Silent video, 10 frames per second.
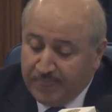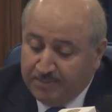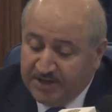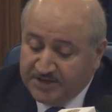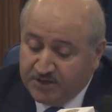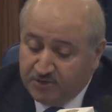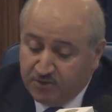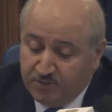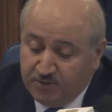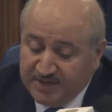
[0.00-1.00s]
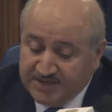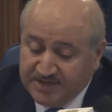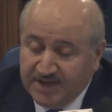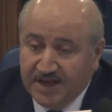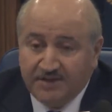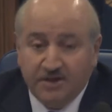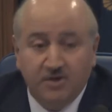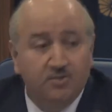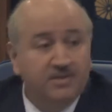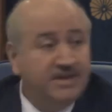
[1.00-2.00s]
based on diplomacy and
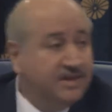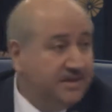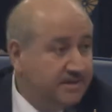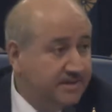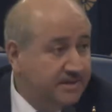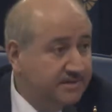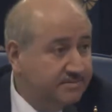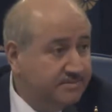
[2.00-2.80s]
human dignity.